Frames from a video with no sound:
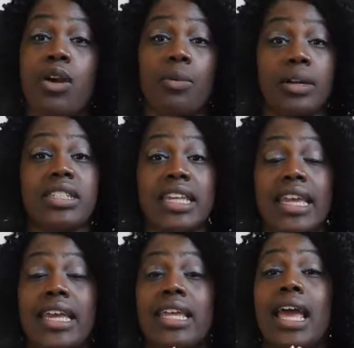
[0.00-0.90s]
Once
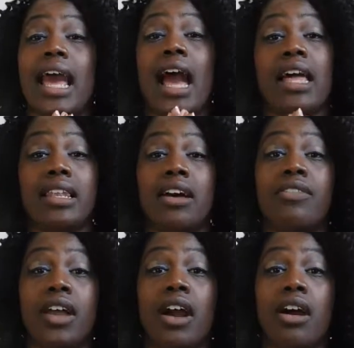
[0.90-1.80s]
again, I
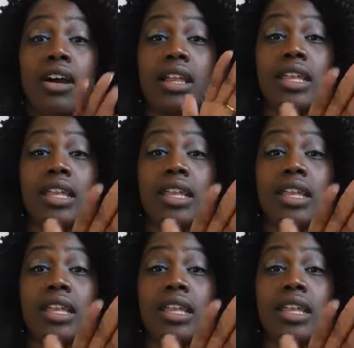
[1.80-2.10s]
love y'all.